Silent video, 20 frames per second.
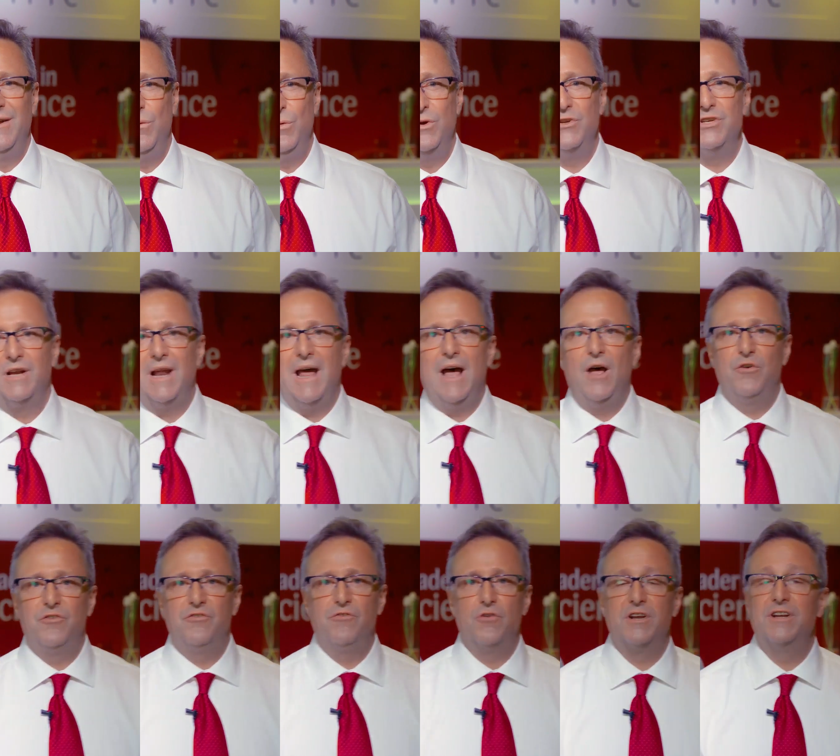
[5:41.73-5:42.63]
which
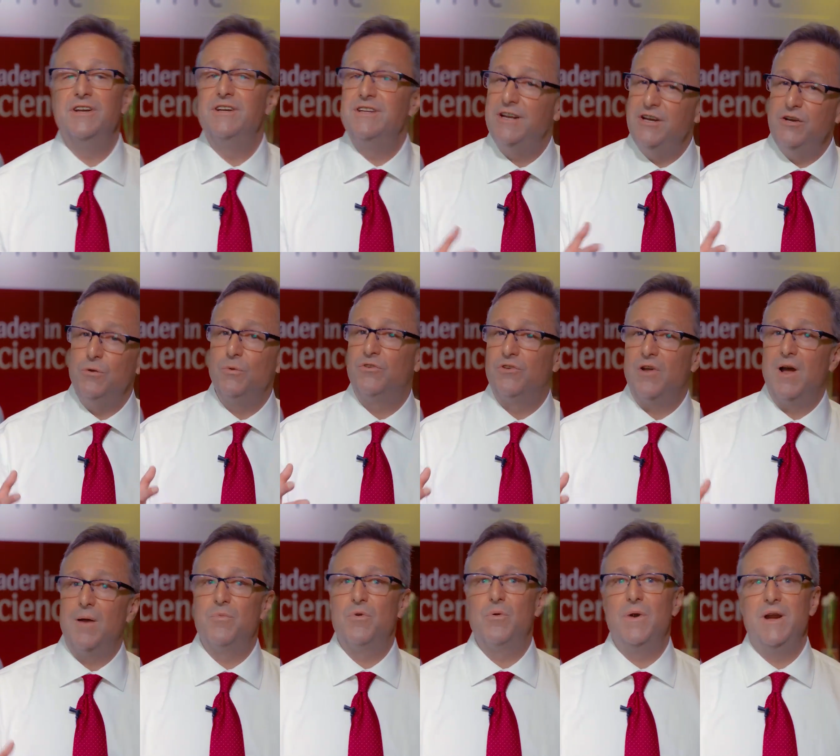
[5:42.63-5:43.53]
allows for continuous
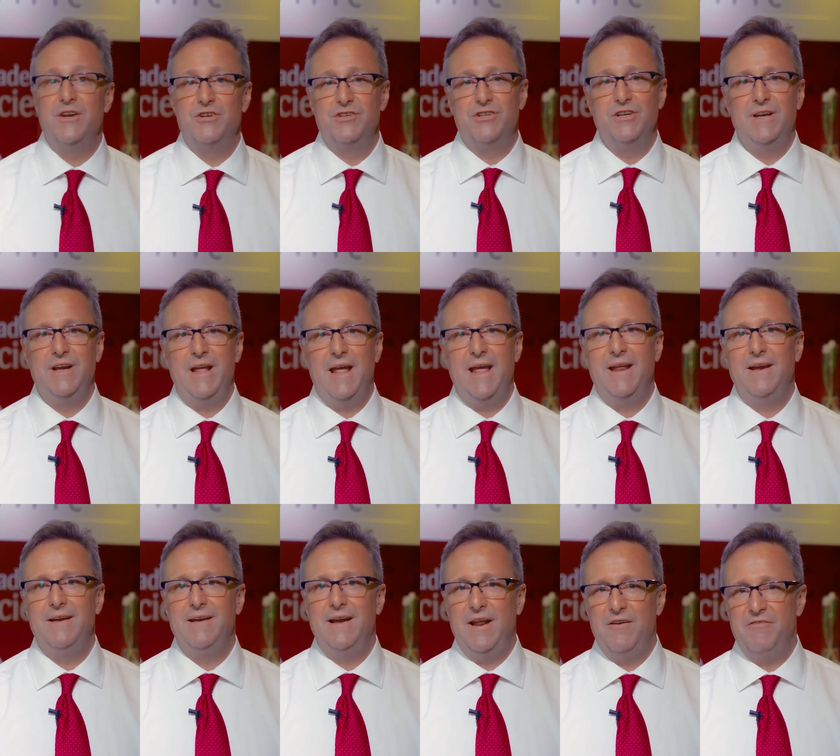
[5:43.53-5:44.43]
operation
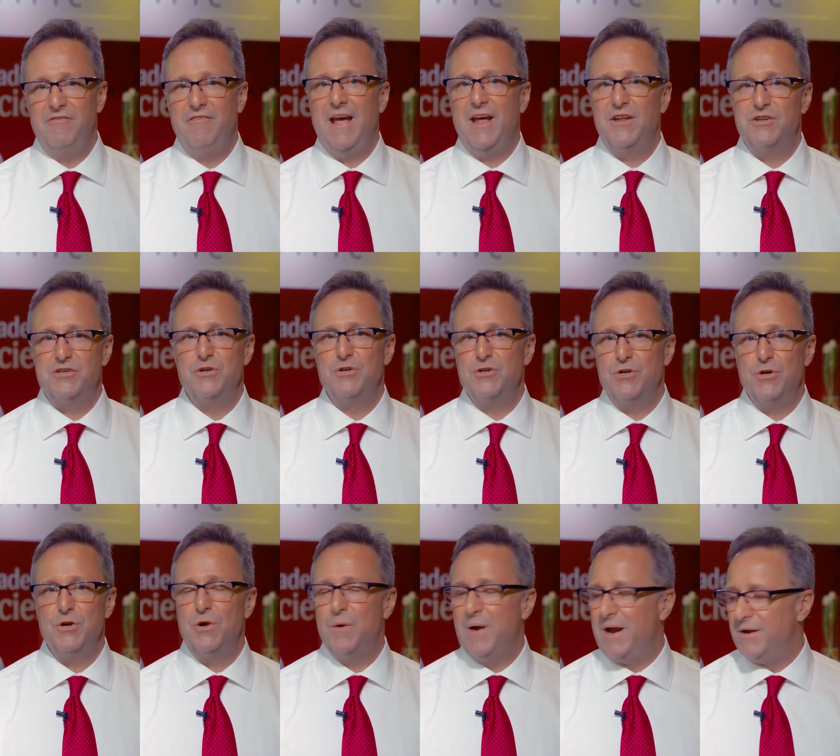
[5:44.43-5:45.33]
and faster
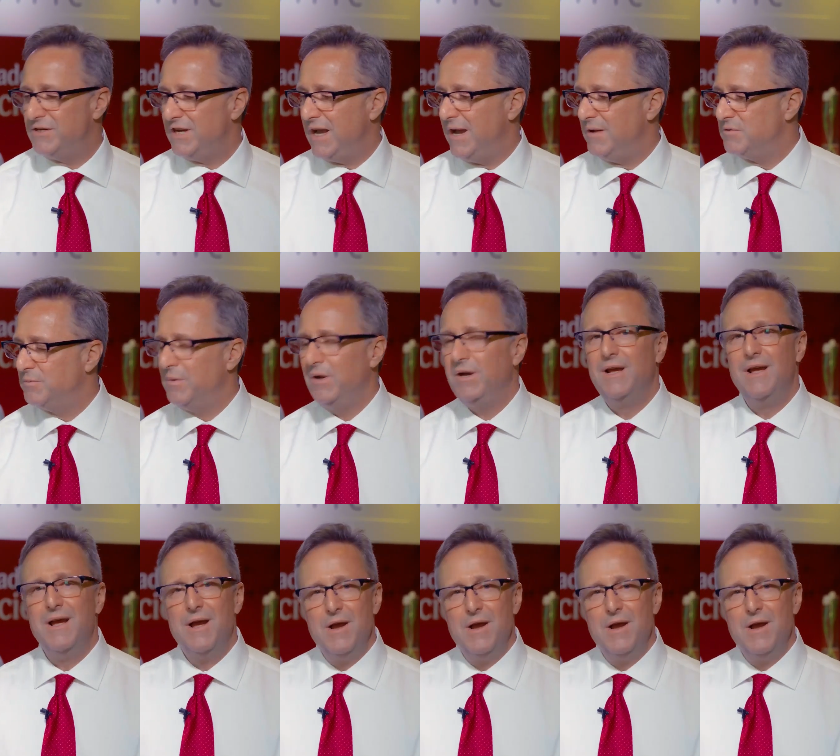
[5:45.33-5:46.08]
turnaround times. But